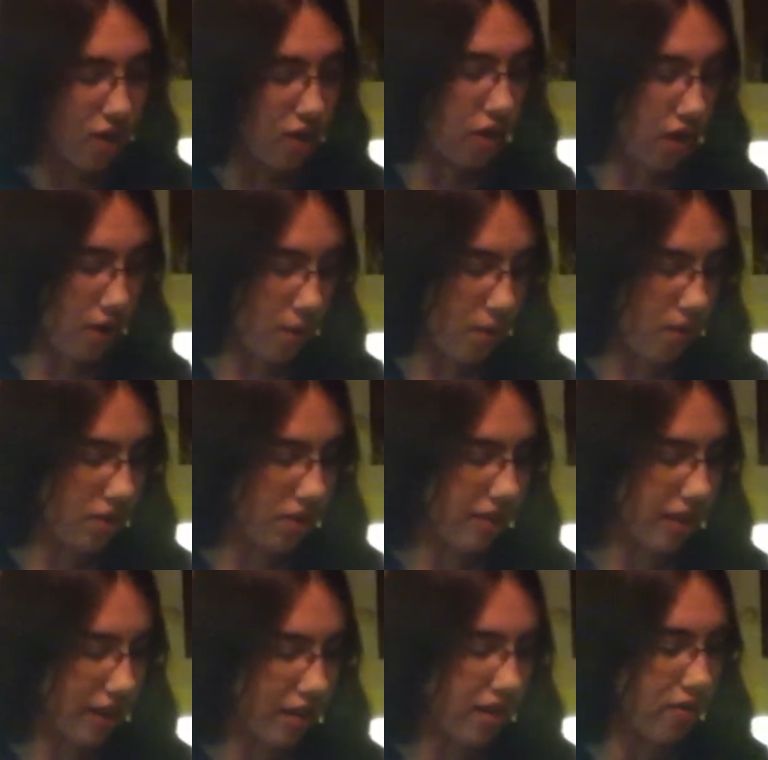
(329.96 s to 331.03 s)
though the
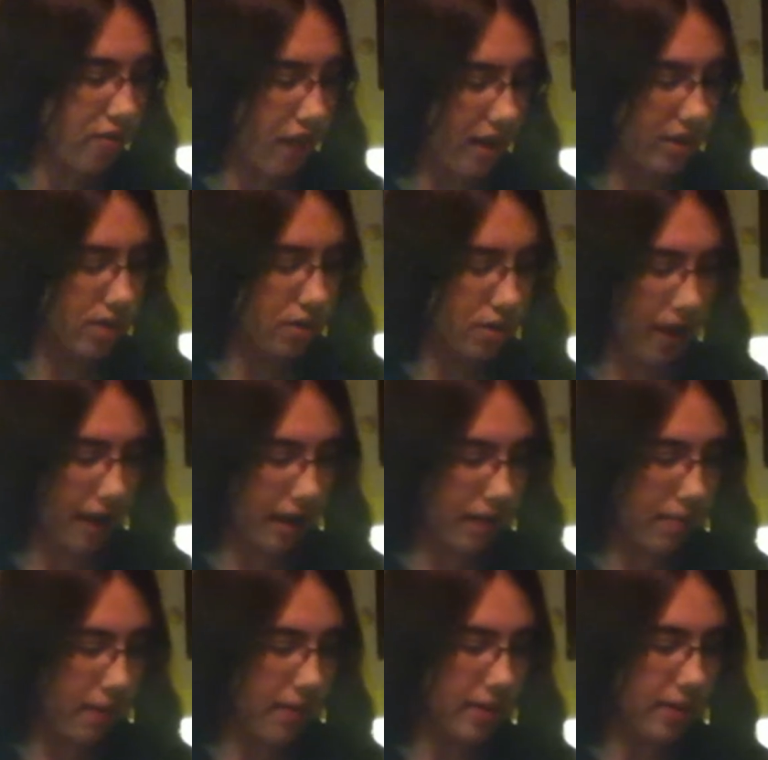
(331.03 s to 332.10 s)
layered effect created
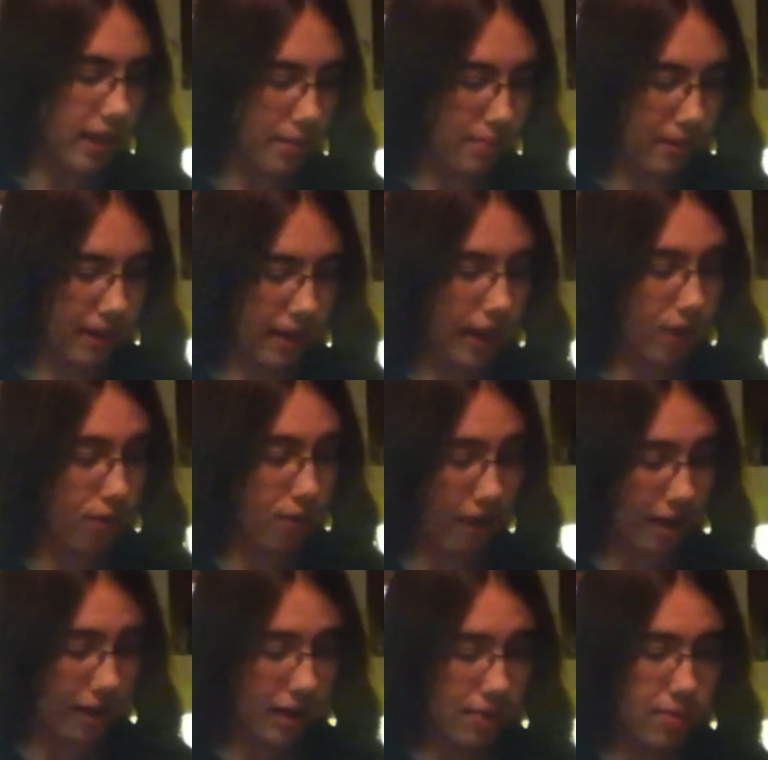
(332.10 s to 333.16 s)
by the sediment can
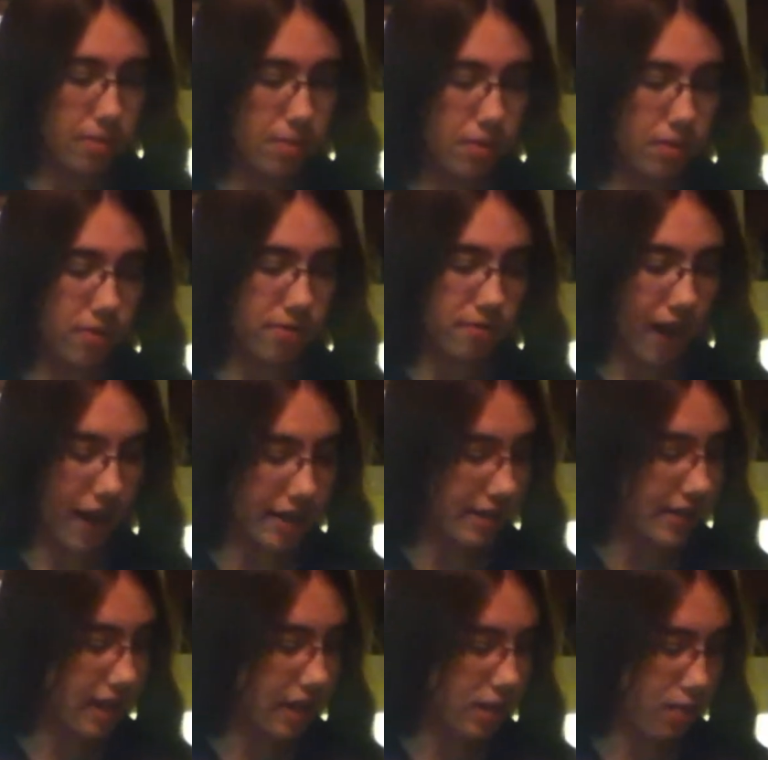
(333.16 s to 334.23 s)
create some of the most
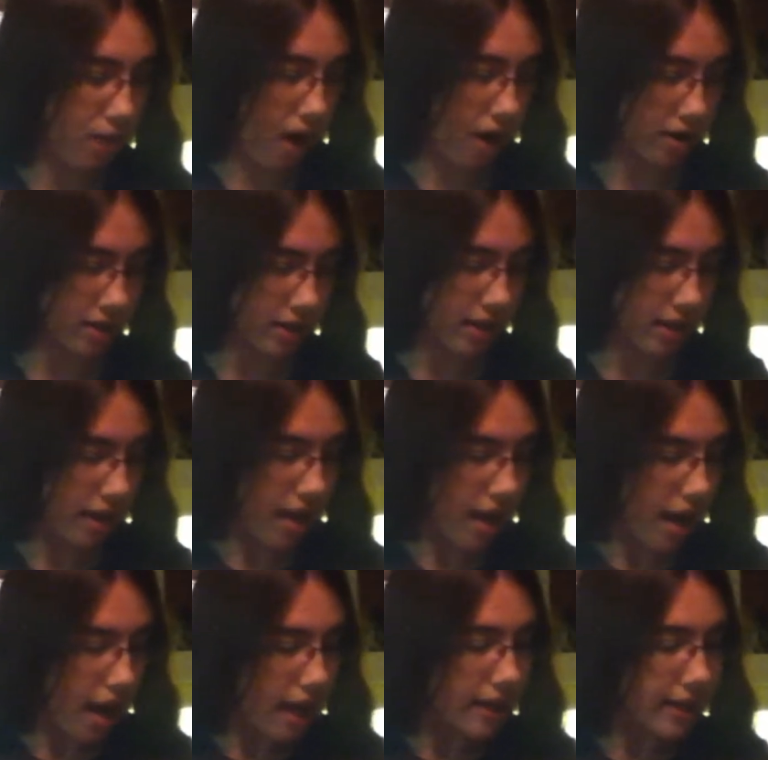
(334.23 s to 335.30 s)
fascinating rocks.
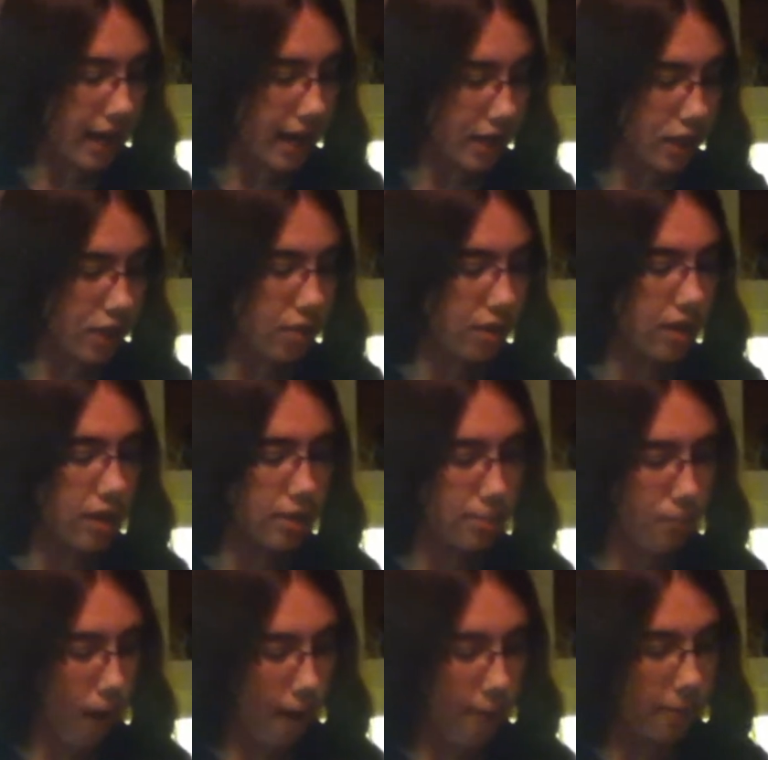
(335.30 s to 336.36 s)
Sandstone is
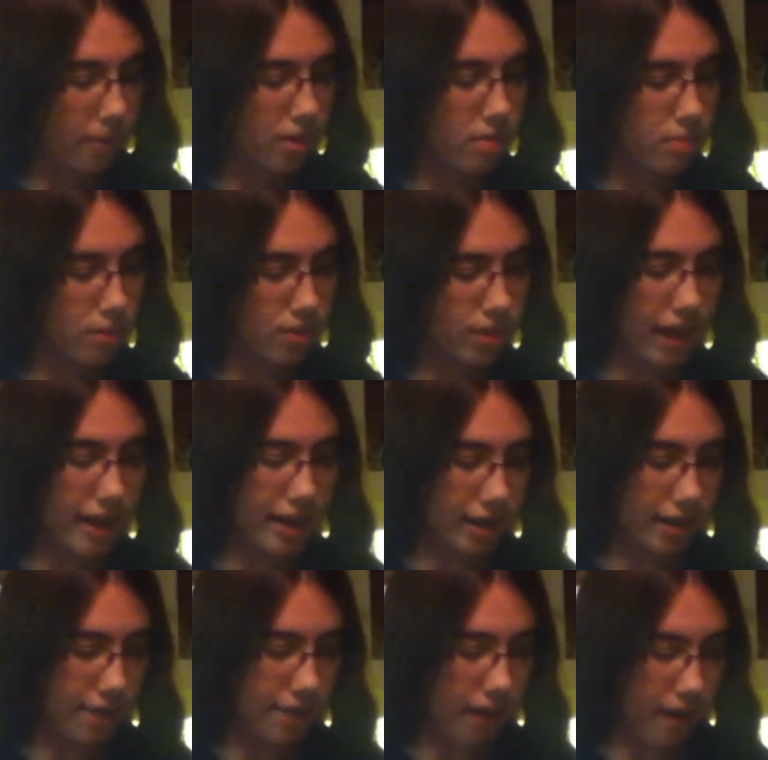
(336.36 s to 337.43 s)
probably the most
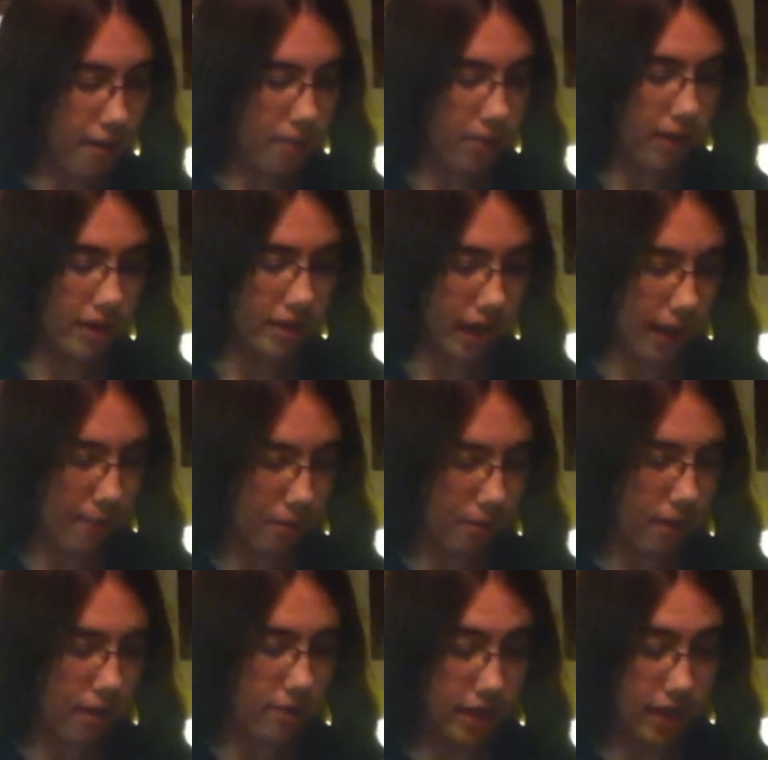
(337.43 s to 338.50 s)
identifiable example
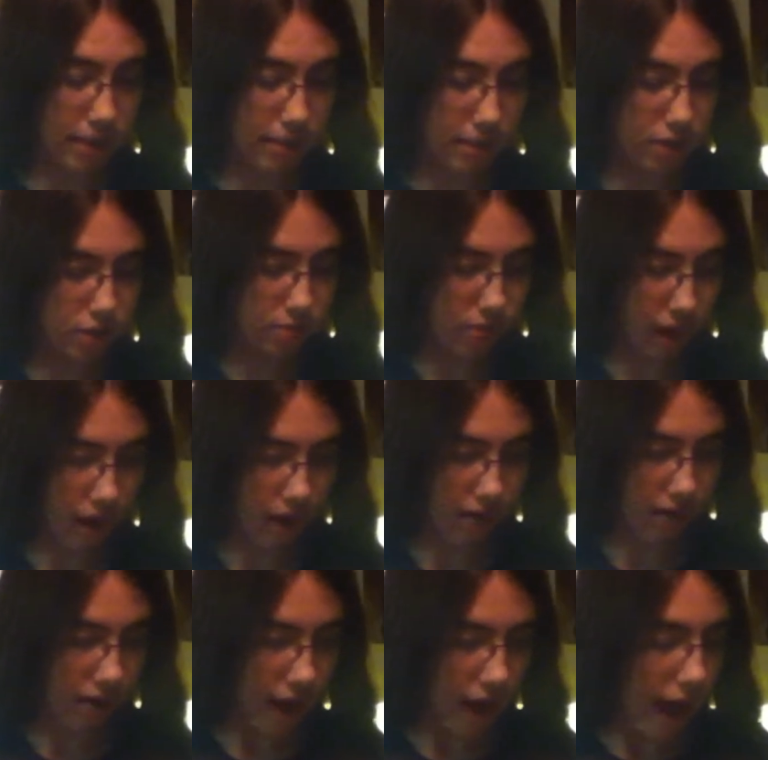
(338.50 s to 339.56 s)
of sedimentary rock,
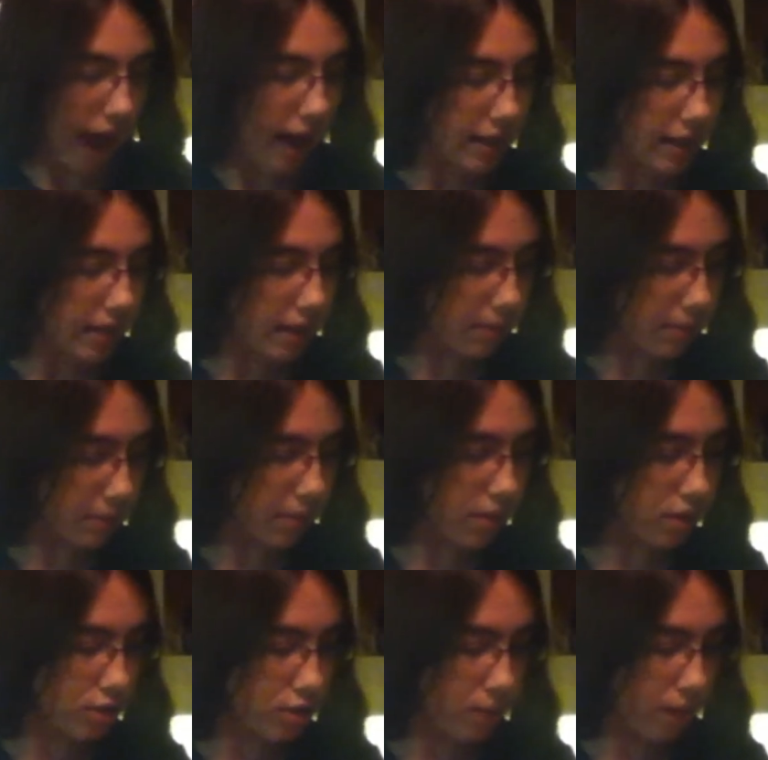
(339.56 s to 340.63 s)
and
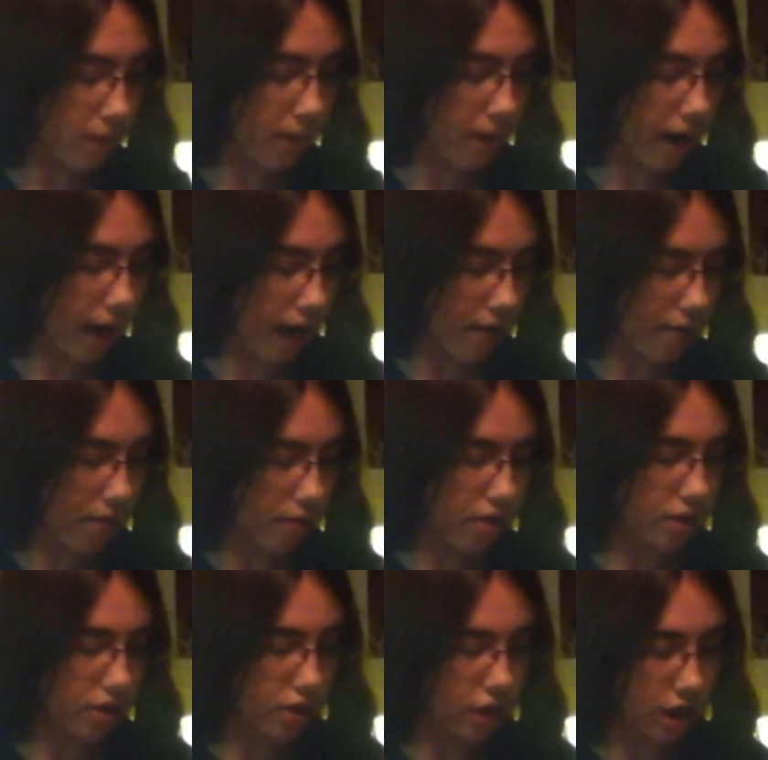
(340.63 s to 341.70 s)
similar to what we have with
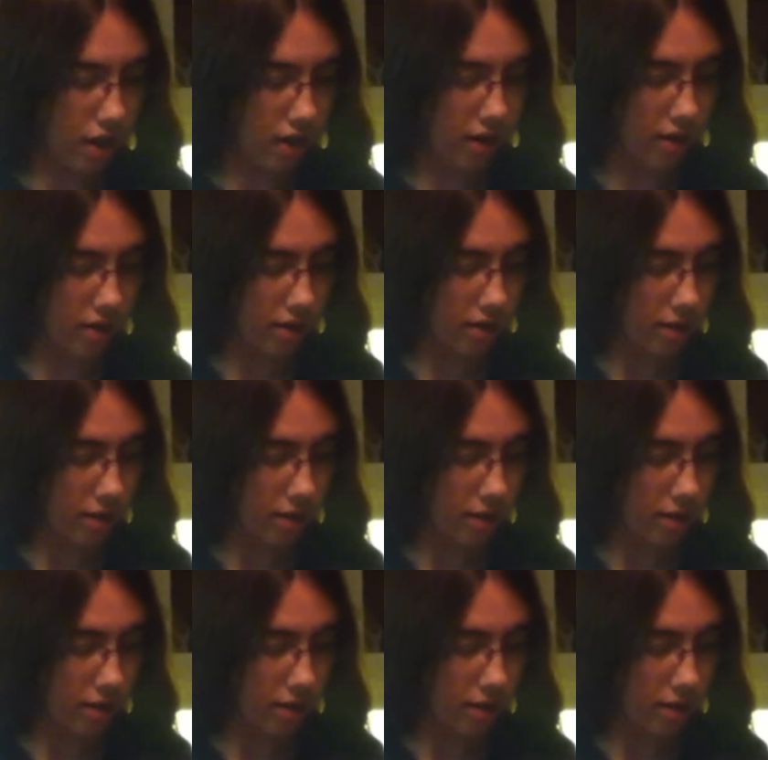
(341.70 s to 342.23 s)
our chocolate.